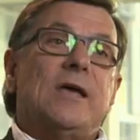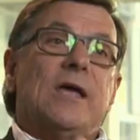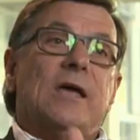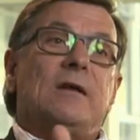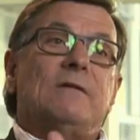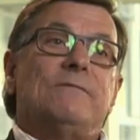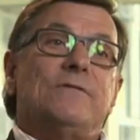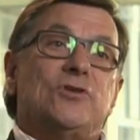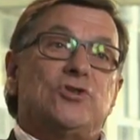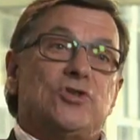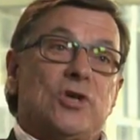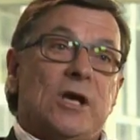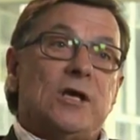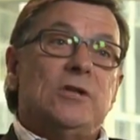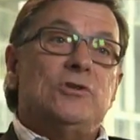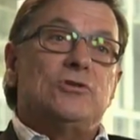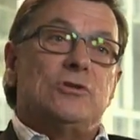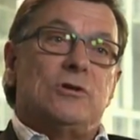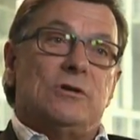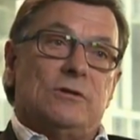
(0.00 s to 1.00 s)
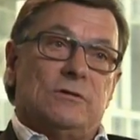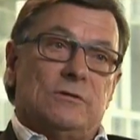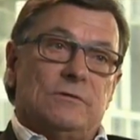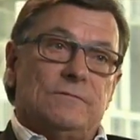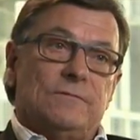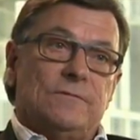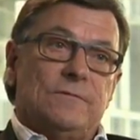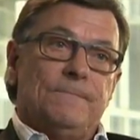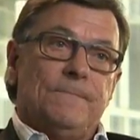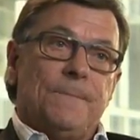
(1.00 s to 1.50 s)
ahead of the change curve?
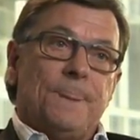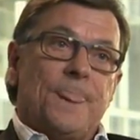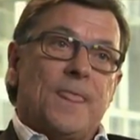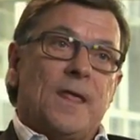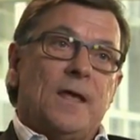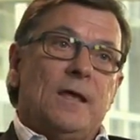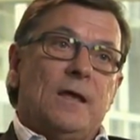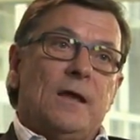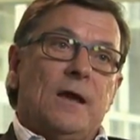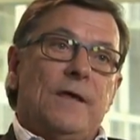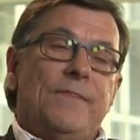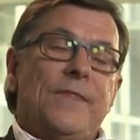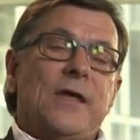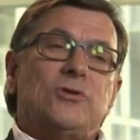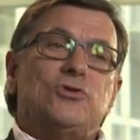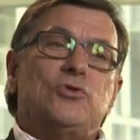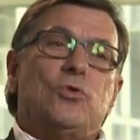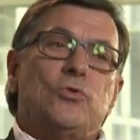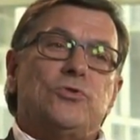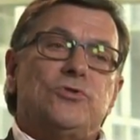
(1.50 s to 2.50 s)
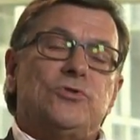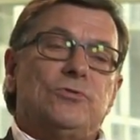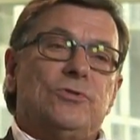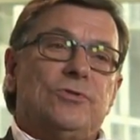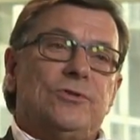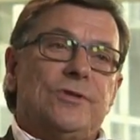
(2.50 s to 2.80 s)
And that talks to